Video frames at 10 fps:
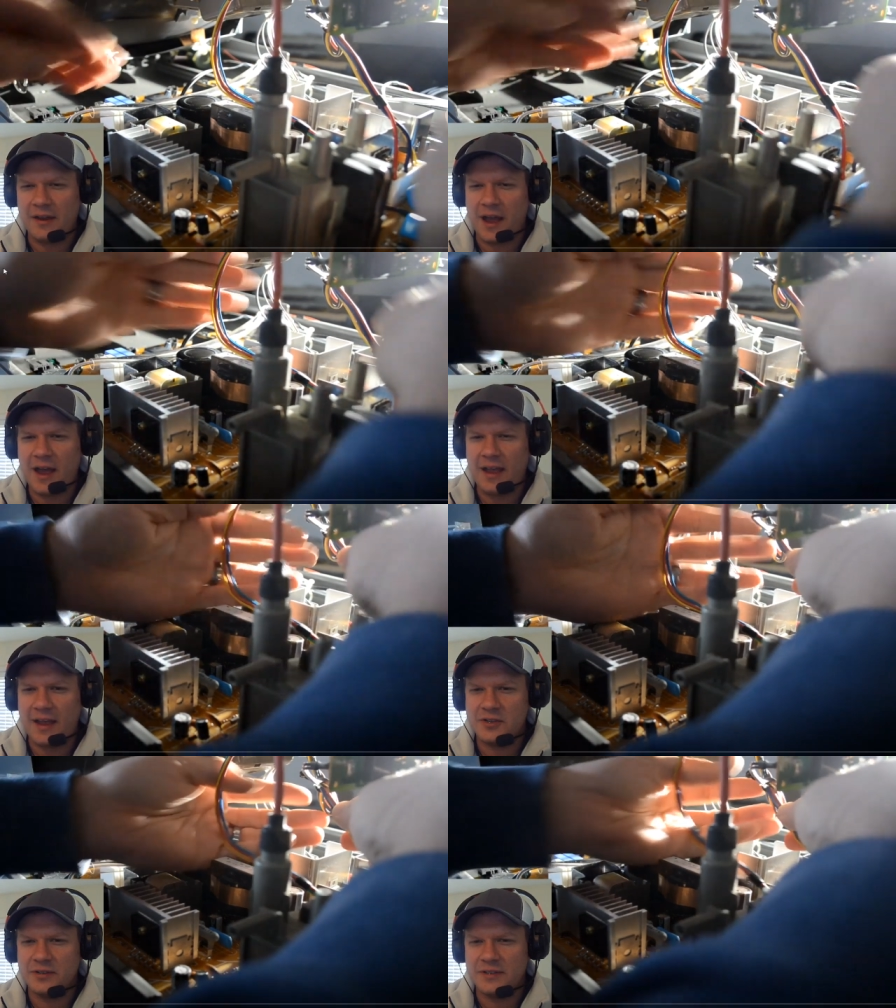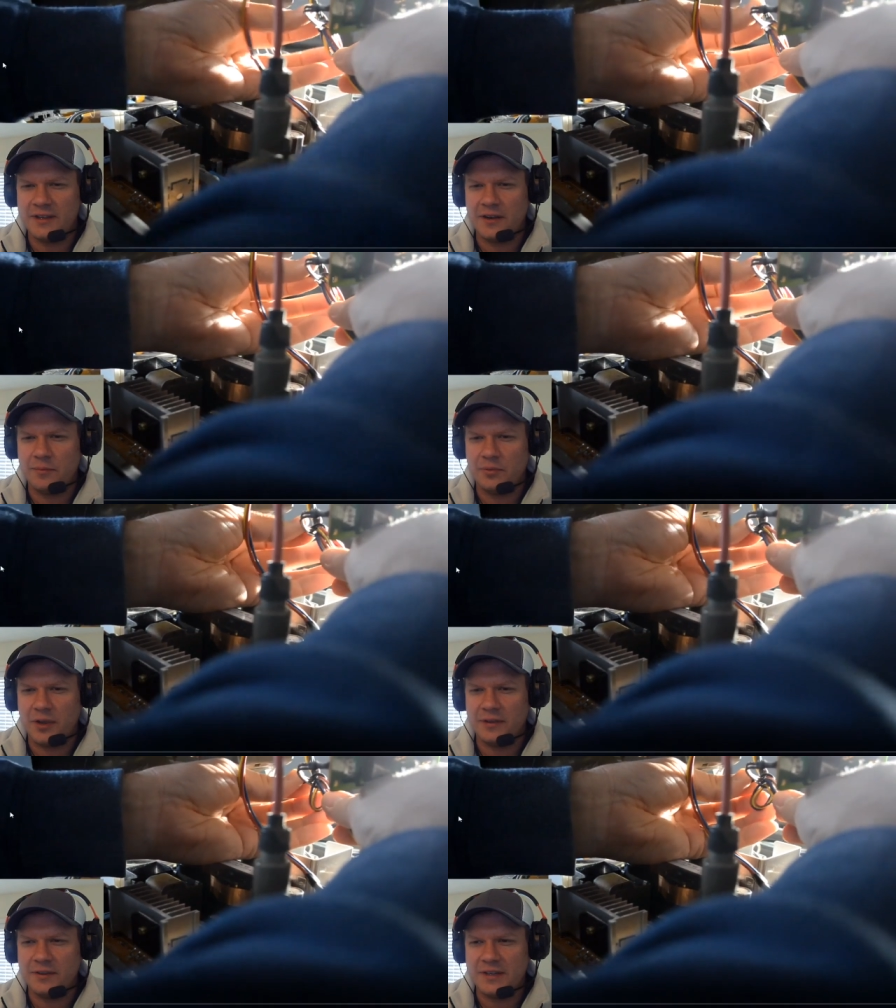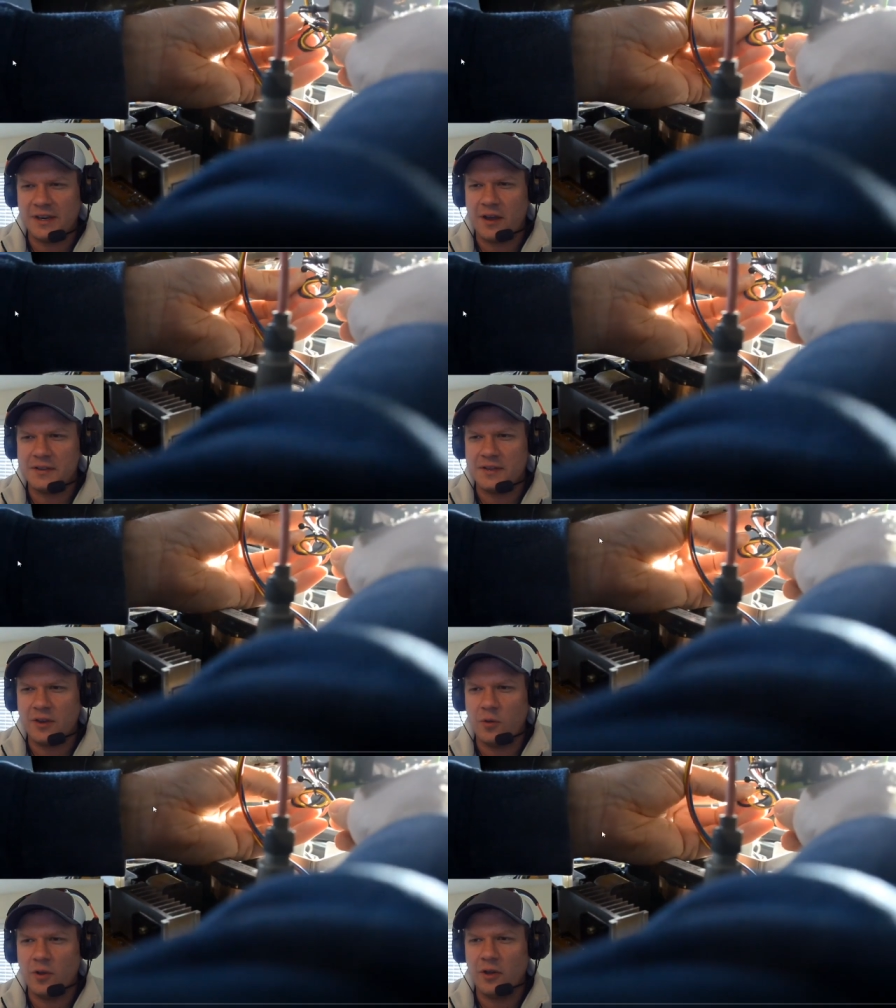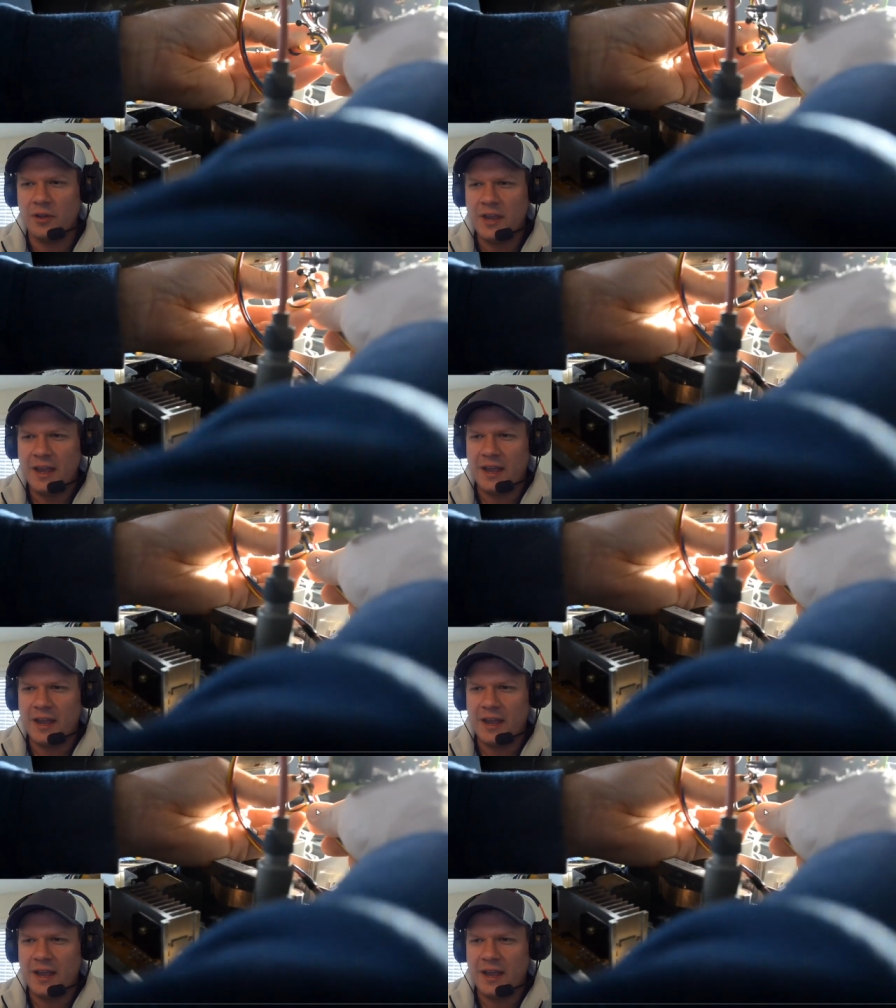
I actually did unplug the degaussing coil